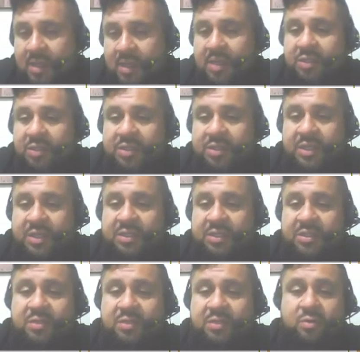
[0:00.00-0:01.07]

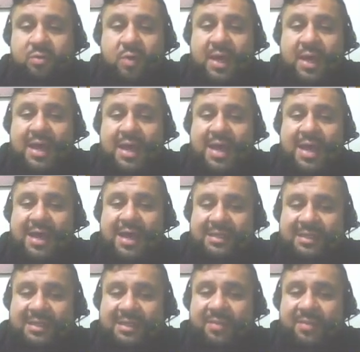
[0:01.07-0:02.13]
changes to
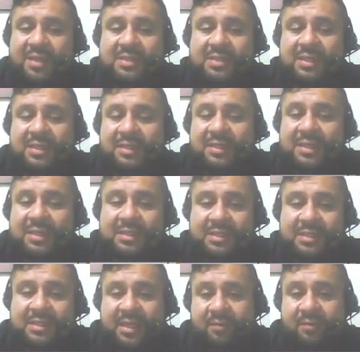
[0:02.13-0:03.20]
esta mesa, this
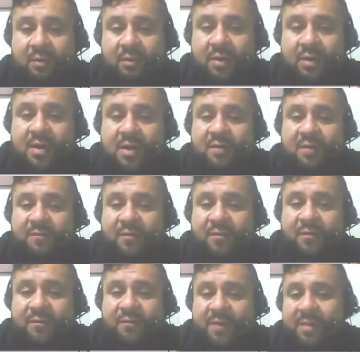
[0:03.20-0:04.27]
table, for
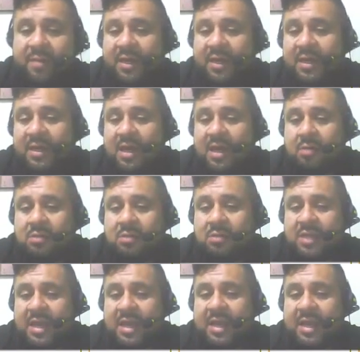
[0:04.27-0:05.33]
feminine nouns,
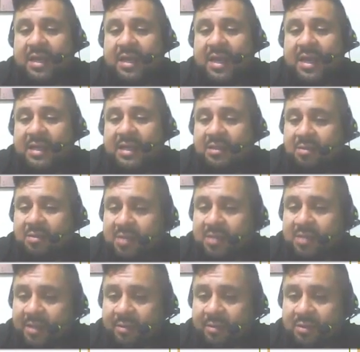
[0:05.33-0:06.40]
and estos
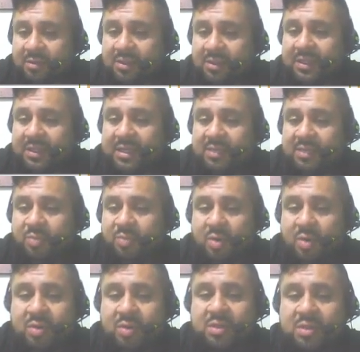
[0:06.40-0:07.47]
libros, these
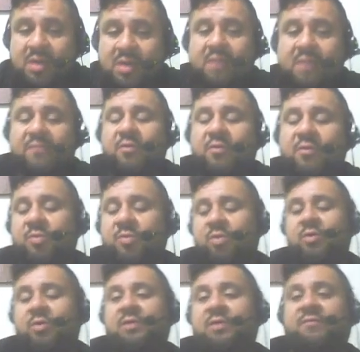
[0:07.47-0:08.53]
books, for
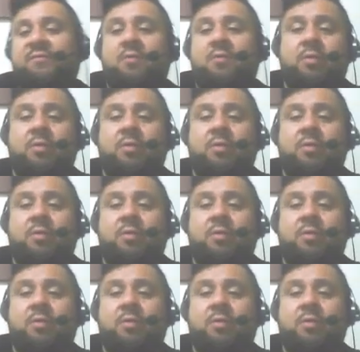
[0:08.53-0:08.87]
plural form.